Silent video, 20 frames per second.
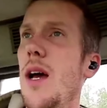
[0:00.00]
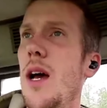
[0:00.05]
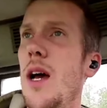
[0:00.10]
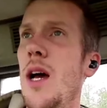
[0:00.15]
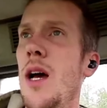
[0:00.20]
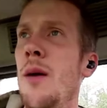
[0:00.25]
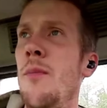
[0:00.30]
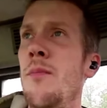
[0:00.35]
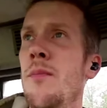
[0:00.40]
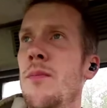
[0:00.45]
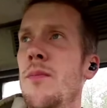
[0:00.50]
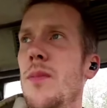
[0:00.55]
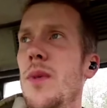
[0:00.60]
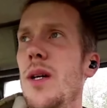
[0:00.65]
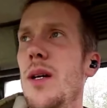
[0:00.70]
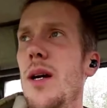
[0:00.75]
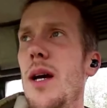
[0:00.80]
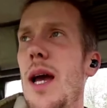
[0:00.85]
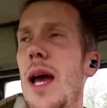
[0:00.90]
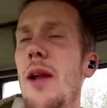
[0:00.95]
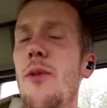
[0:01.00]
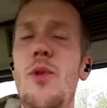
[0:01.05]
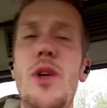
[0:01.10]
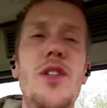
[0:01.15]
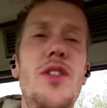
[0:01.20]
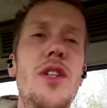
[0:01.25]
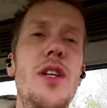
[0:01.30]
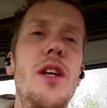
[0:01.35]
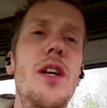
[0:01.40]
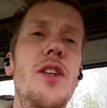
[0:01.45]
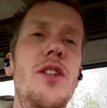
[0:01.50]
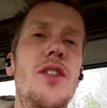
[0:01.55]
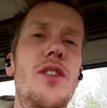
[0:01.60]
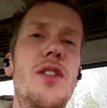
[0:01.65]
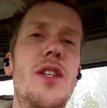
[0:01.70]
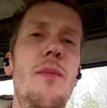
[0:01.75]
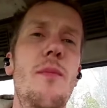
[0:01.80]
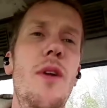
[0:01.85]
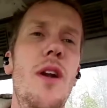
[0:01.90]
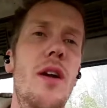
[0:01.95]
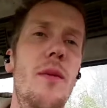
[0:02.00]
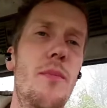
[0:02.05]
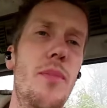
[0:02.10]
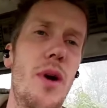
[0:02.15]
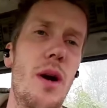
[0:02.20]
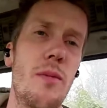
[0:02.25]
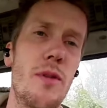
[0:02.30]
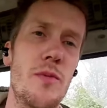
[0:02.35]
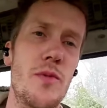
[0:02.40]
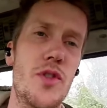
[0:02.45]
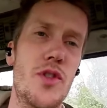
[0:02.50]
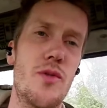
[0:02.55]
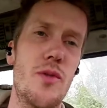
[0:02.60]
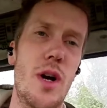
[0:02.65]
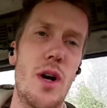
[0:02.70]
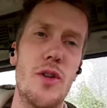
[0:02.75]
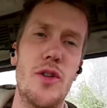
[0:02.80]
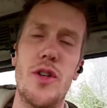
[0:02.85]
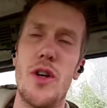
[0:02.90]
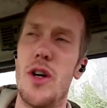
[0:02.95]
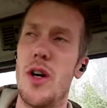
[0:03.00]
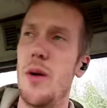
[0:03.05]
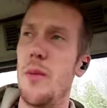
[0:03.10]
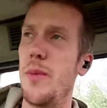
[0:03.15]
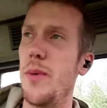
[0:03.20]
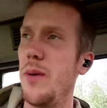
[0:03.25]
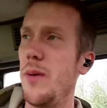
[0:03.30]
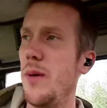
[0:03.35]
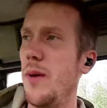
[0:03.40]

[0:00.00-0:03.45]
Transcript: Um, and we see similar problems throughout Europe.